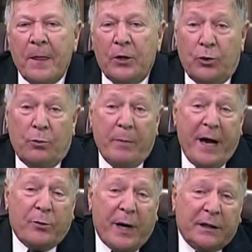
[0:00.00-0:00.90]
You
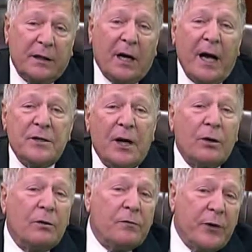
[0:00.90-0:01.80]
may recognize
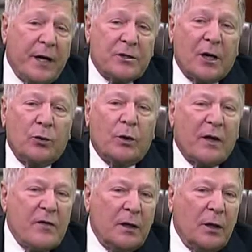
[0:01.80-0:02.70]
Uncle Fritz on one
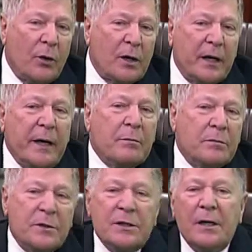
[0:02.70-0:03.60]
of the lower
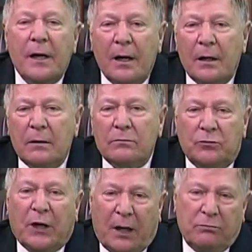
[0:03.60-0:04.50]
limbs.
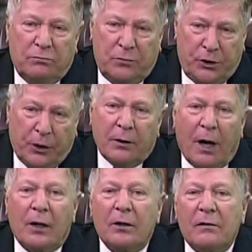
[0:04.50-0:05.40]
Not your
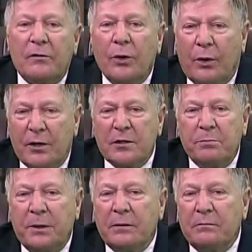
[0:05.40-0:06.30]
uncle, of course,
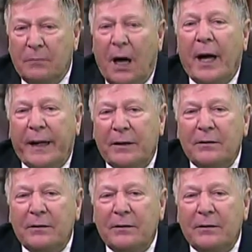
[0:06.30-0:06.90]
but mine.